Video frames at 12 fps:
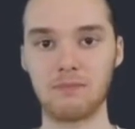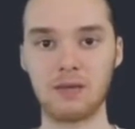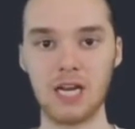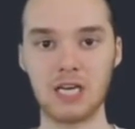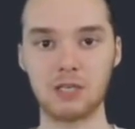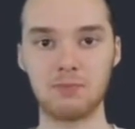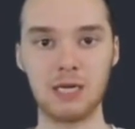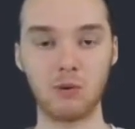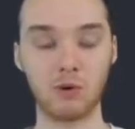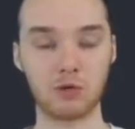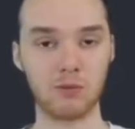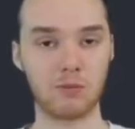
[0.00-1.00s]
in
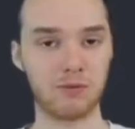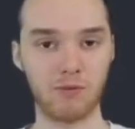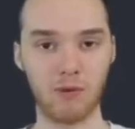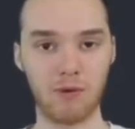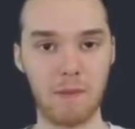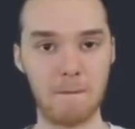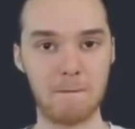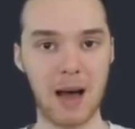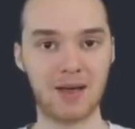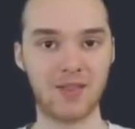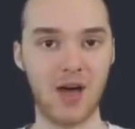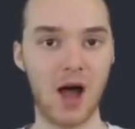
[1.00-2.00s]
PHP, which will perform
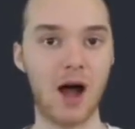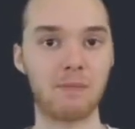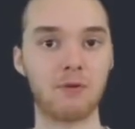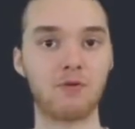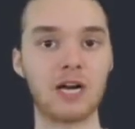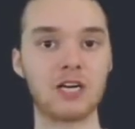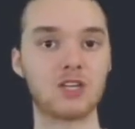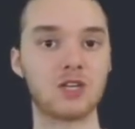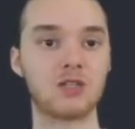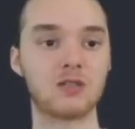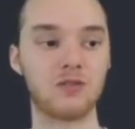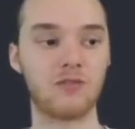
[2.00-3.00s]
math
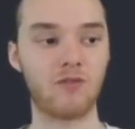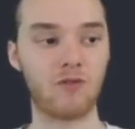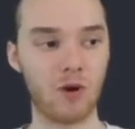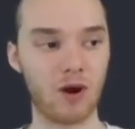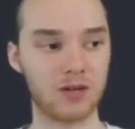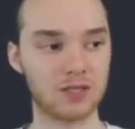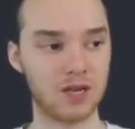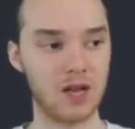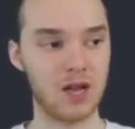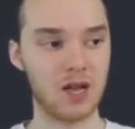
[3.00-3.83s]
operations for us.